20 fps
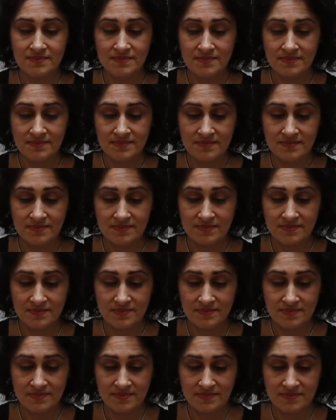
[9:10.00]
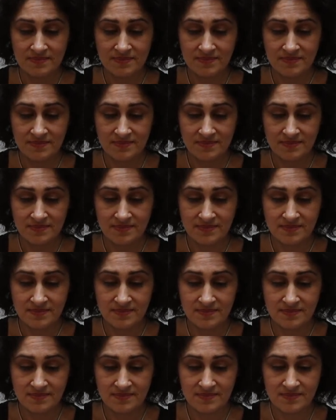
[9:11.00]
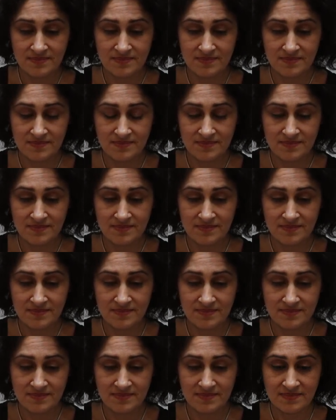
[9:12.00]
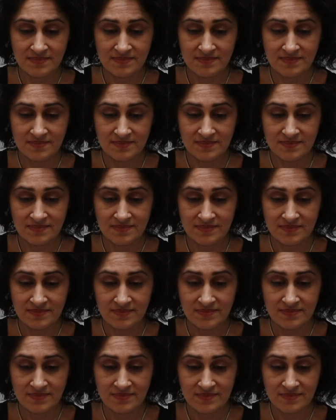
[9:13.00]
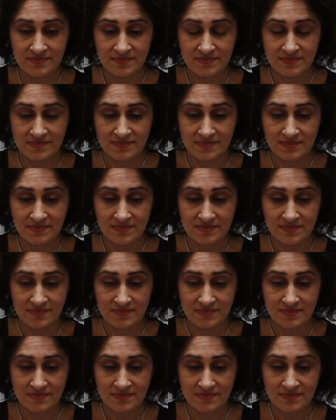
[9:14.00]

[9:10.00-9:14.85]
(no one is talking)